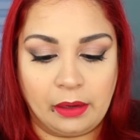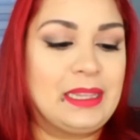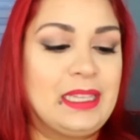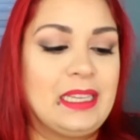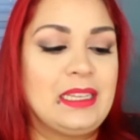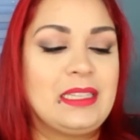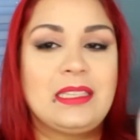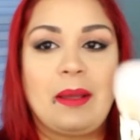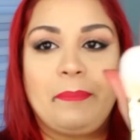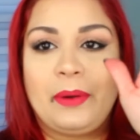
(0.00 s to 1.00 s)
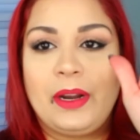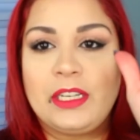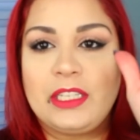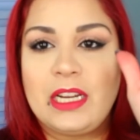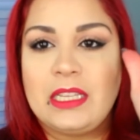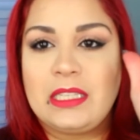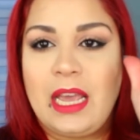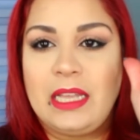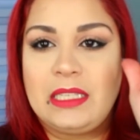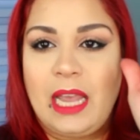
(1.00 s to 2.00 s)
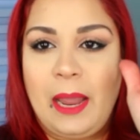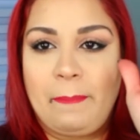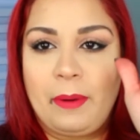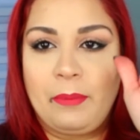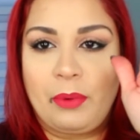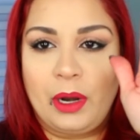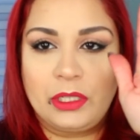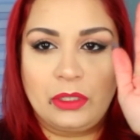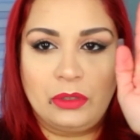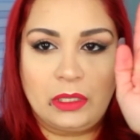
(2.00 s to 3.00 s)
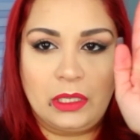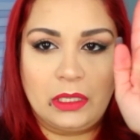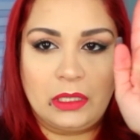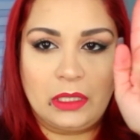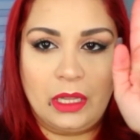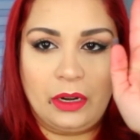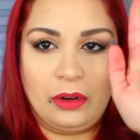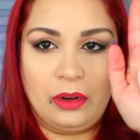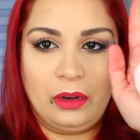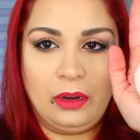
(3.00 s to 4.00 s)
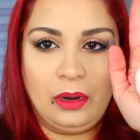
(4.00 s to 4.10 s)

This brush is a tapered brush. As you can see, it's thinner